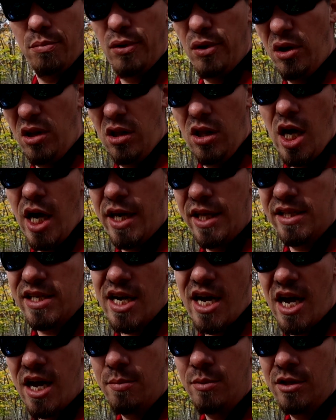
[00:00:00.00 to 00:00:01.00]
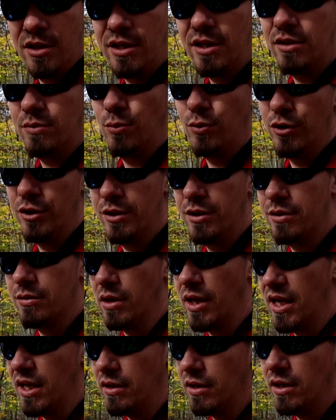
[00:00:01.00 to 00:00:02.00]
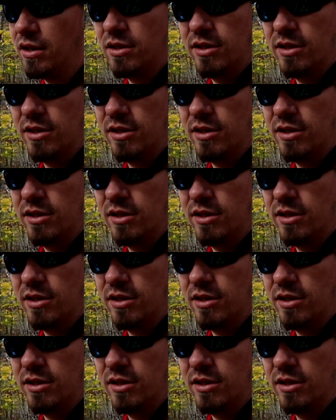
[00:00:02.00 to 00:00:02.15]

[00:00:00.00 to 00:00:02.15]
put a lot of time in these woods lately,